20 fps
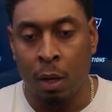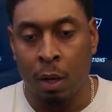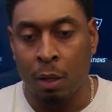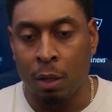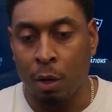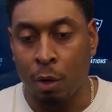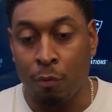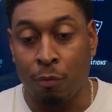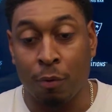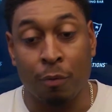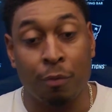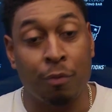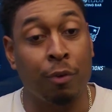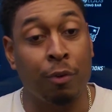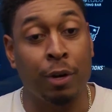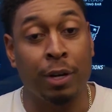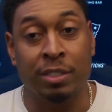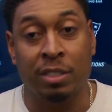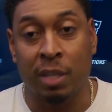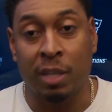you know, from
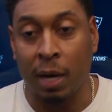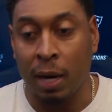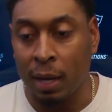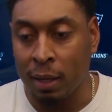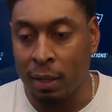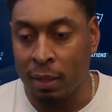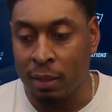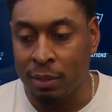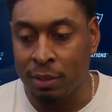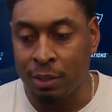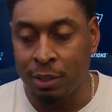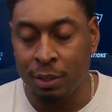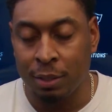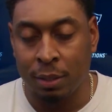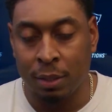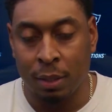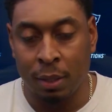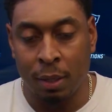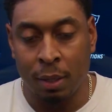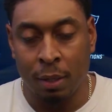Friends College,
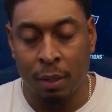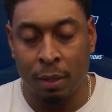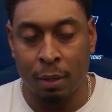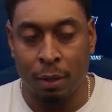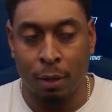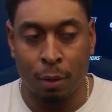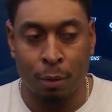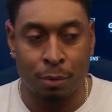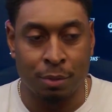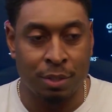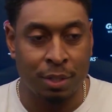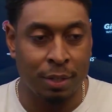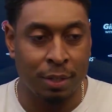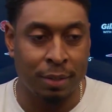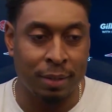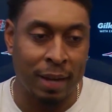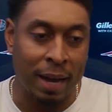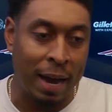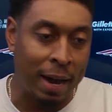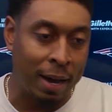you know, to
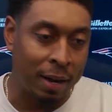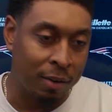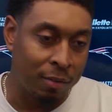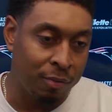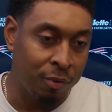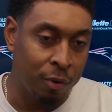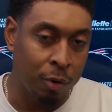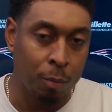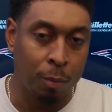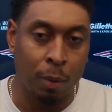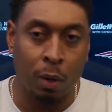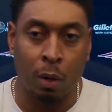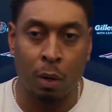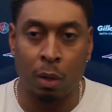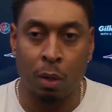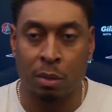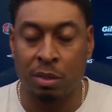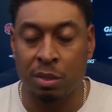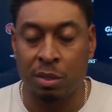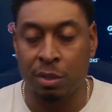out of
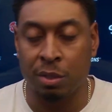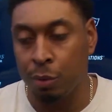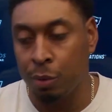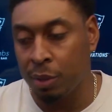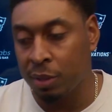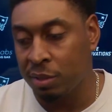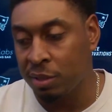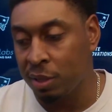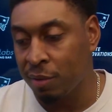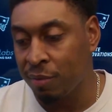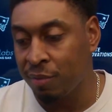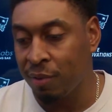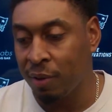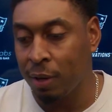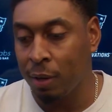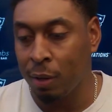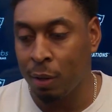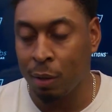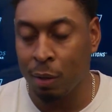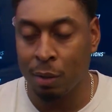football to
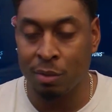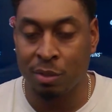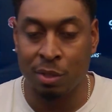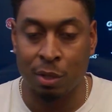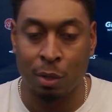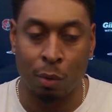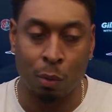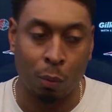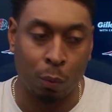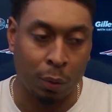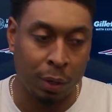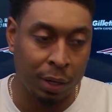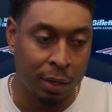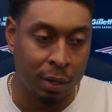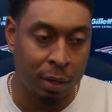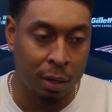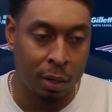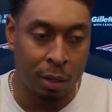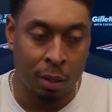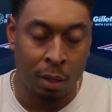USFL to
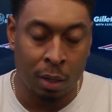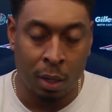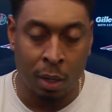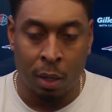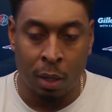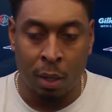arena,